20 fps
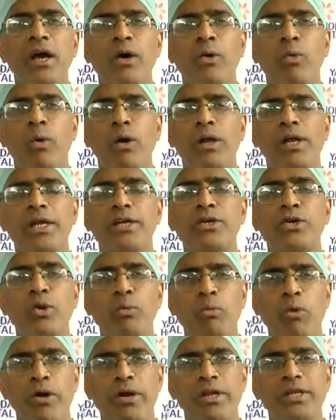Only in two
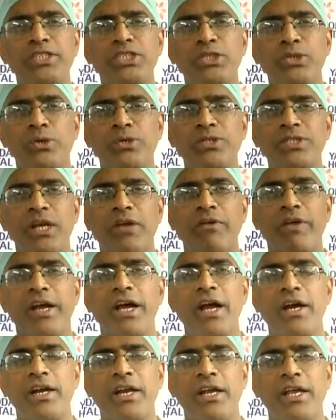more institutes in our
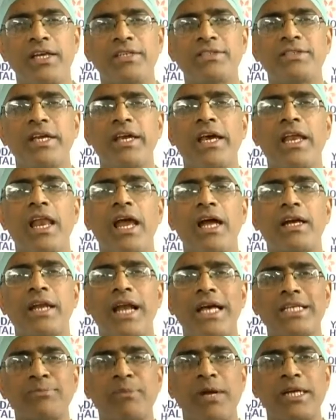country, single lung
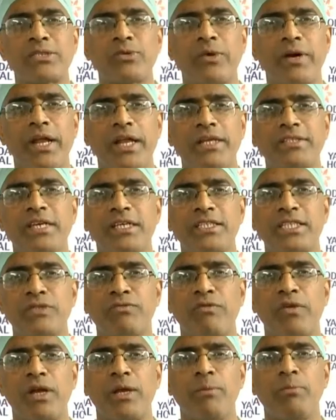transplants were done
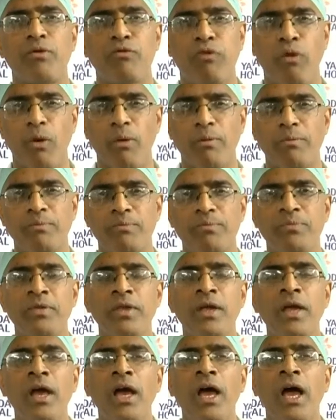successfully before.
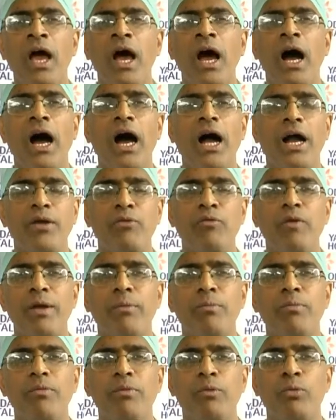And
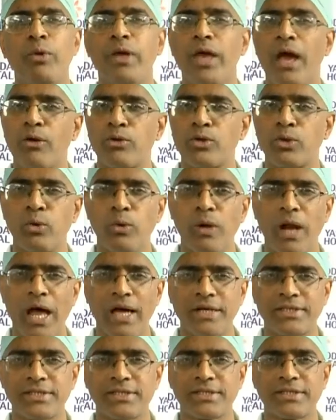when we have two
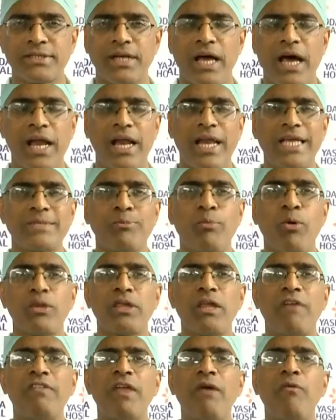lungs, unless
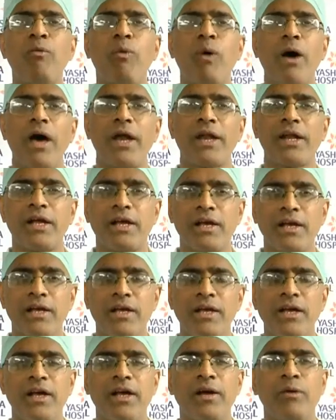both of them work,
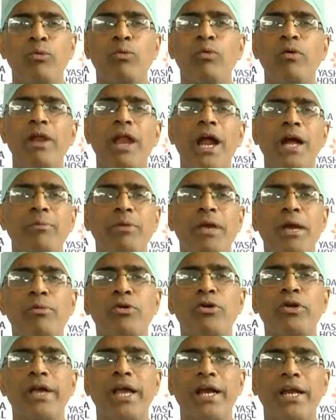we will not be
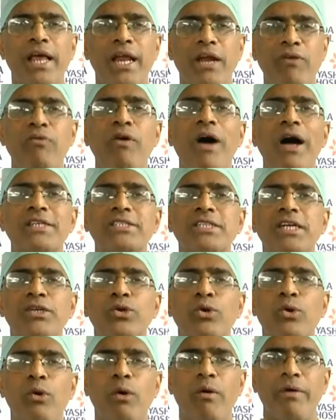able to get enough oxygen
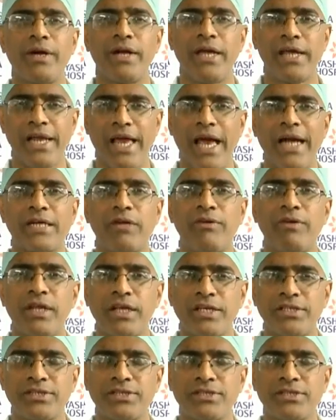to do our daily activities.